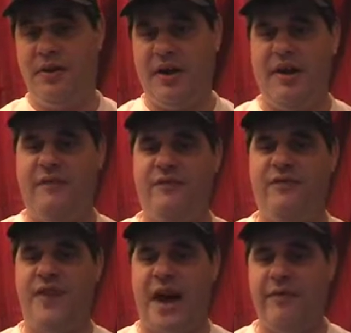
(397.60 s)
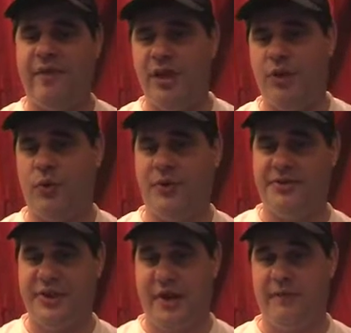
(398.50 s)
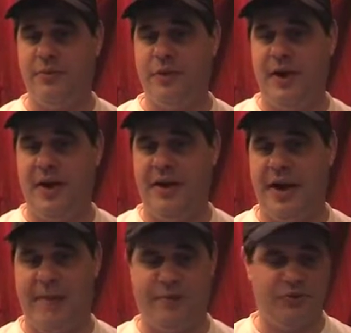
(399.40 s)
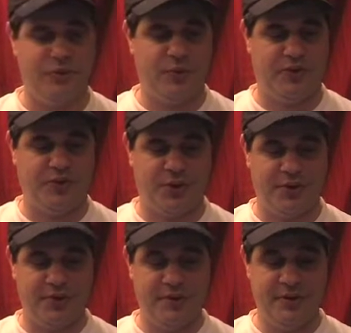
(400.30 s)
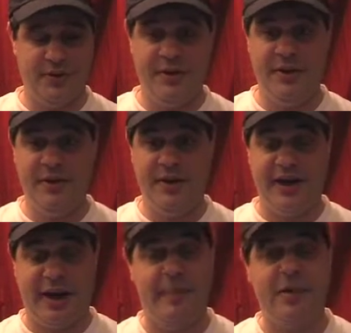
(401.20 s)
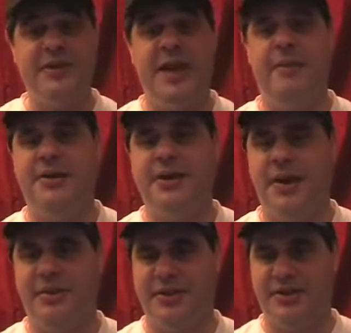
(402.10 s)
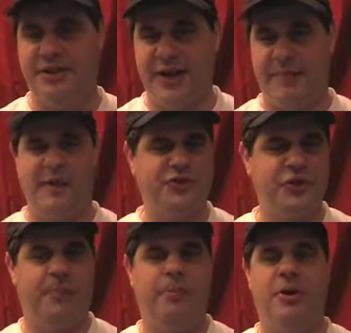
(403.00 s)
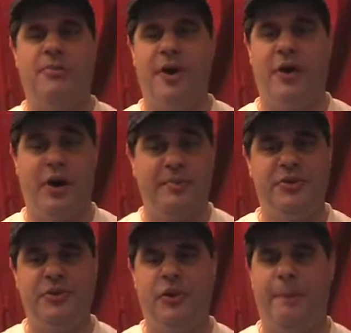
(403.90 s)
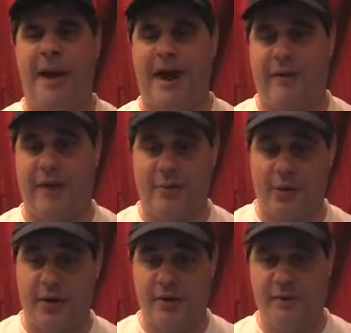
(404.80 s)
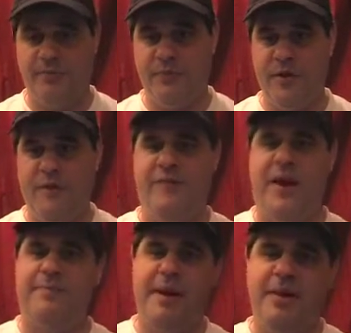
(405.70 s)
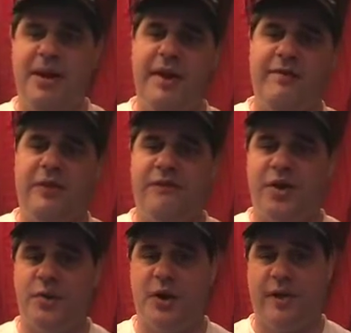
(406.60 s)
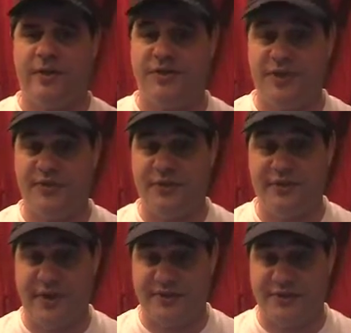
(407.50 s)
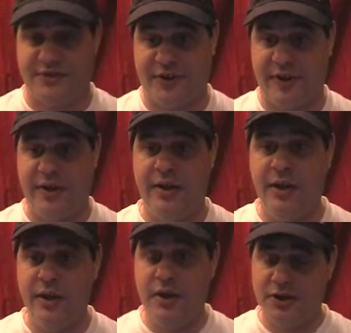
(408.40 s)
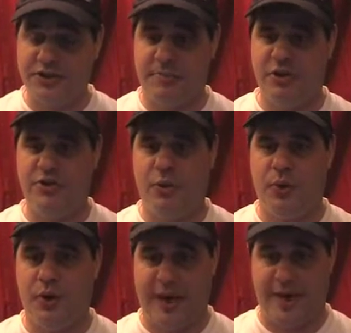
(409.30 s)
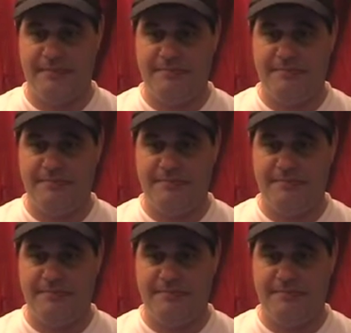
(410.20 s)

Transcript: I had 5 inquiries today from new handicappers who want to join. And I'm going to take my time with this now. I'm not just going to put them right on. I'm going to do a little background work. In fact, maybe even a phone conversation is necessary because I'm going to do all that.